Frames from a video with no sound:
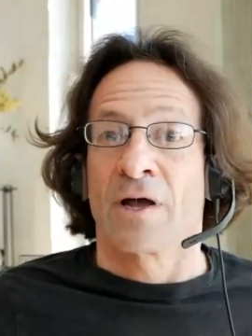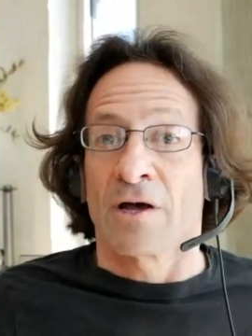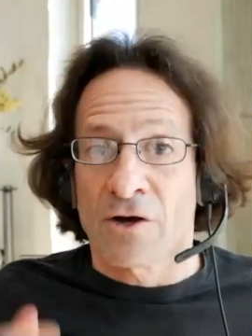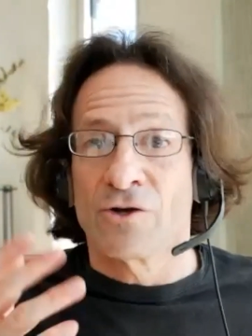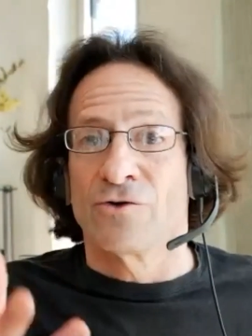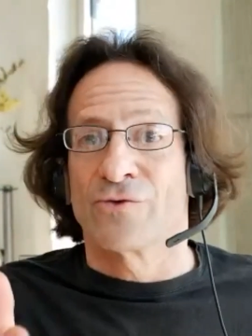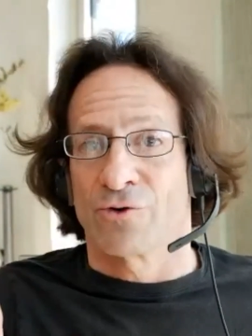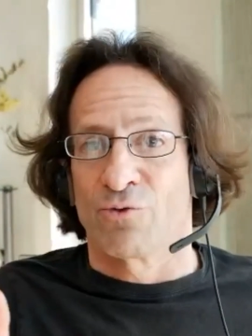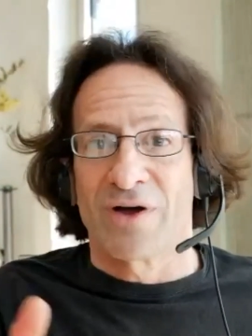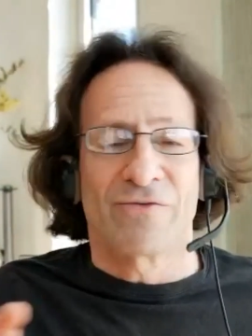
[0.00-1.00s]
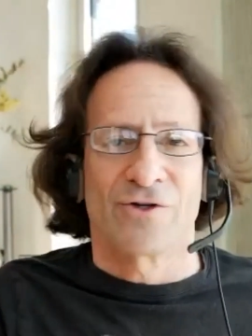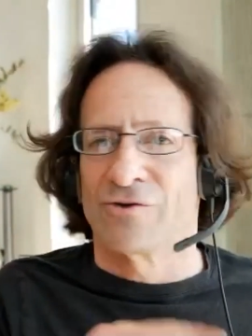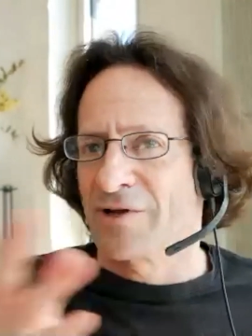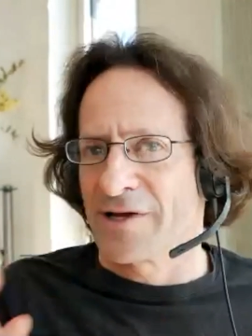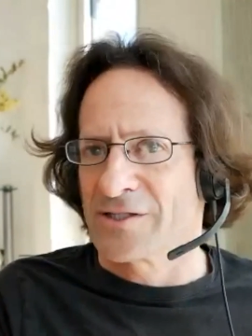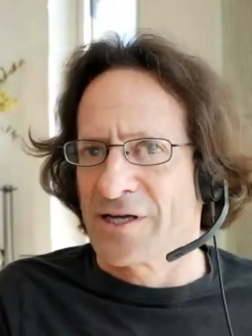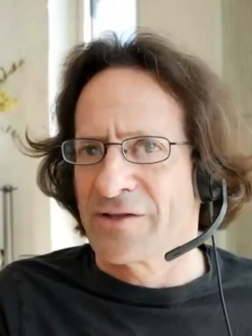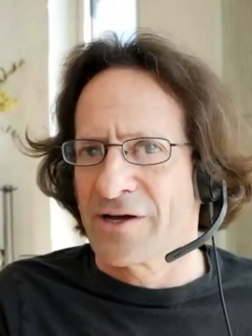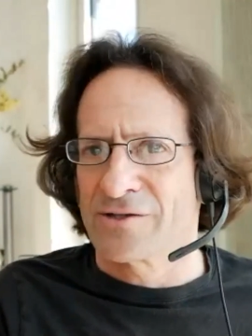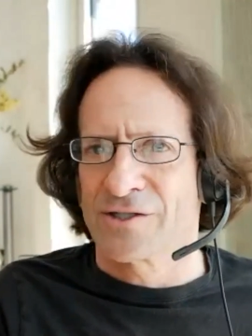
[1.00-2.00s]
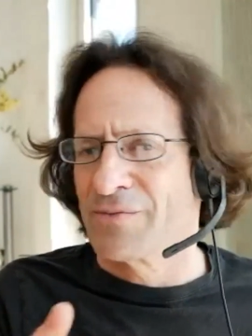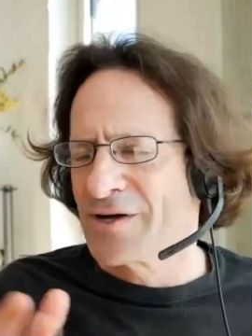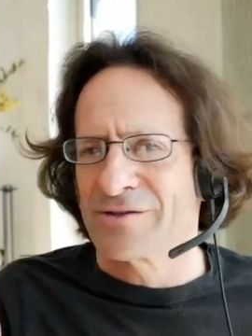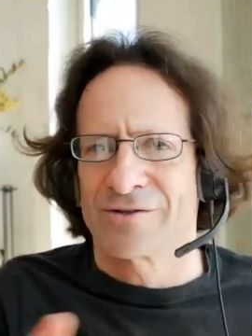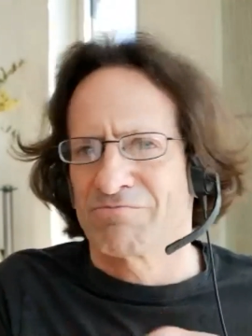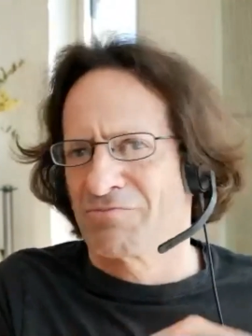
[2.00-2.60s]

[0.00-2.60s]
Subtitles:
Oh no, you've got revenue like 10,000 a month.